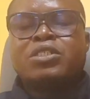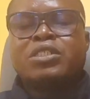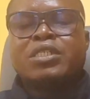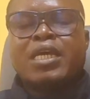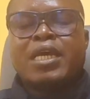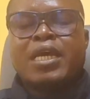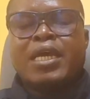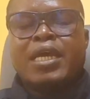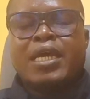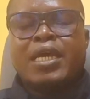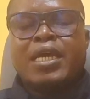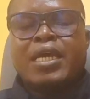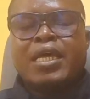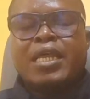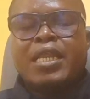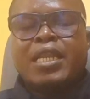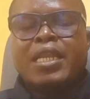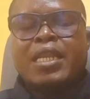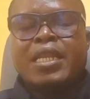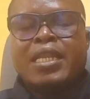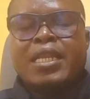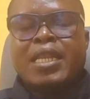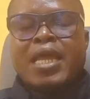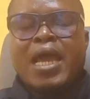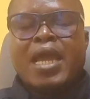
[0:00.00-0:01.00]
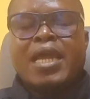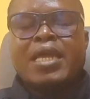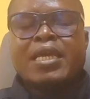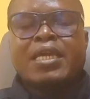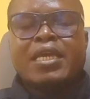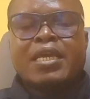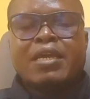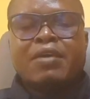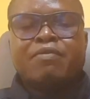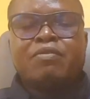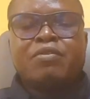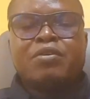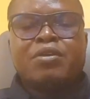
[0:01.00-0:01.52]
9
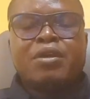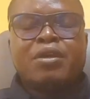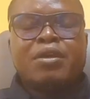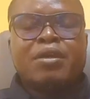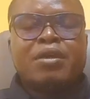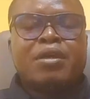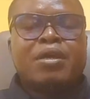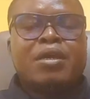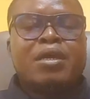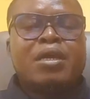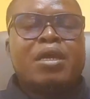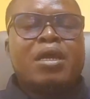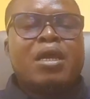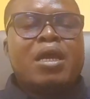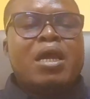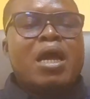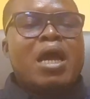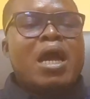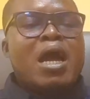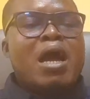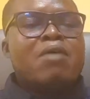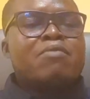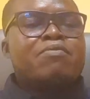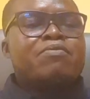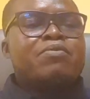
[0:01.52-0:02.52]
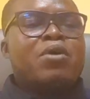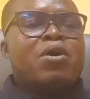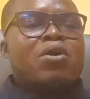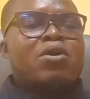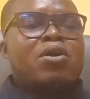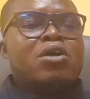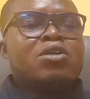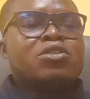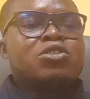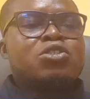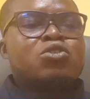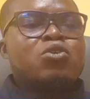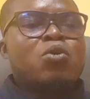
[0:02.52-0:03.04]
kVA. And for
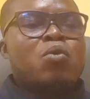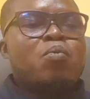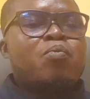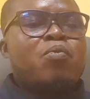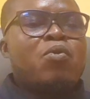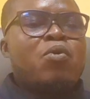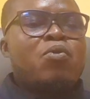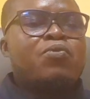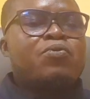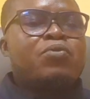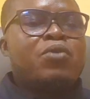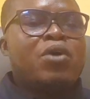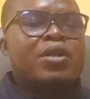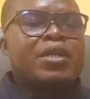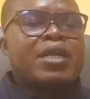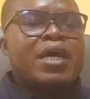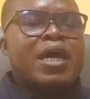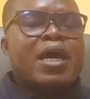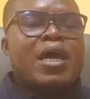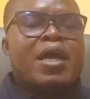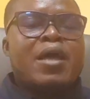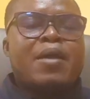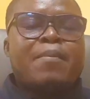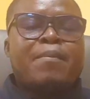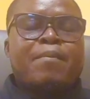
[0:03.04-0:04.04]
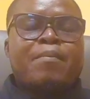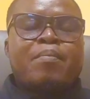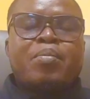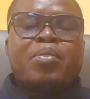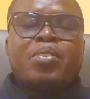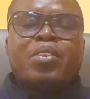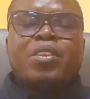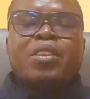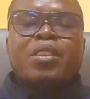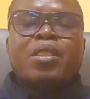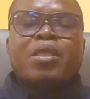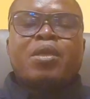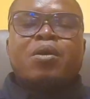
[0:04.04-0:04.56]
us to move further,
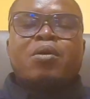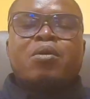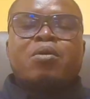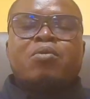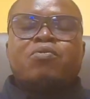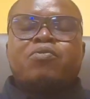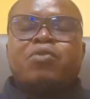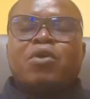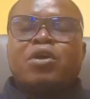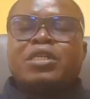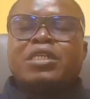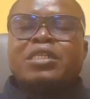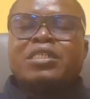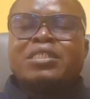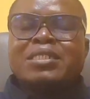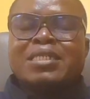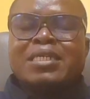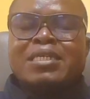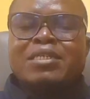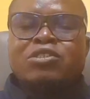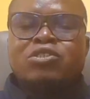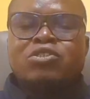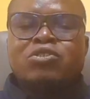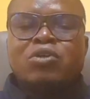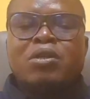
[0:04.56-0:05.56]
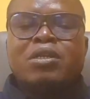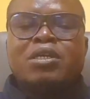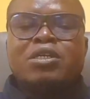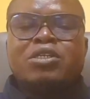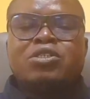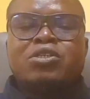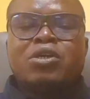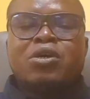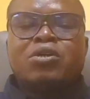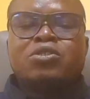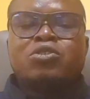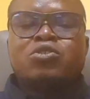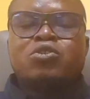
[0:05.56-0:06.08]
for this
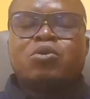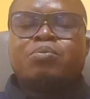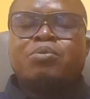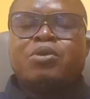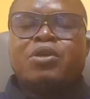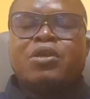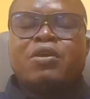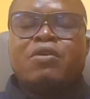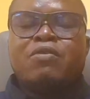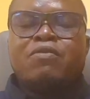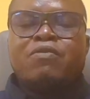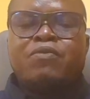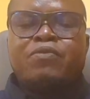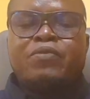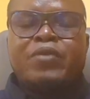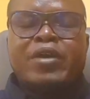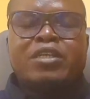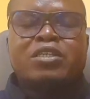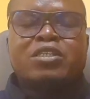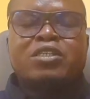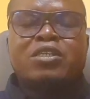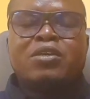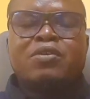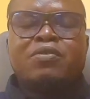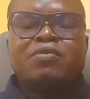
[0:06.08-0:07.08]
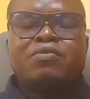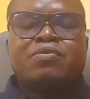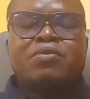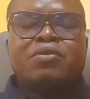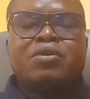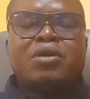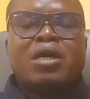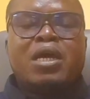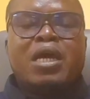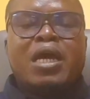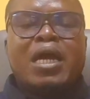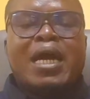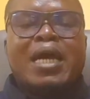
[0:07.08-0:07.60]
installation to be effective
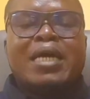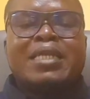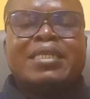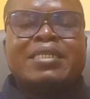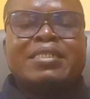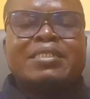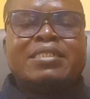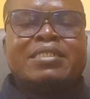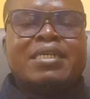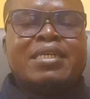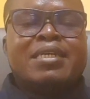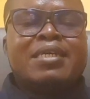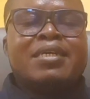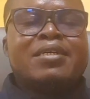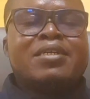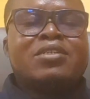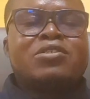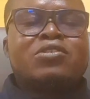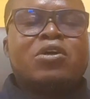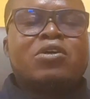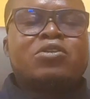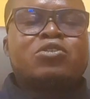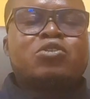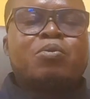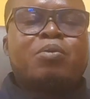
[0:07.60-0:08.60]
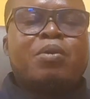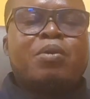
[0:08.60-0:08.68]
and the generator to be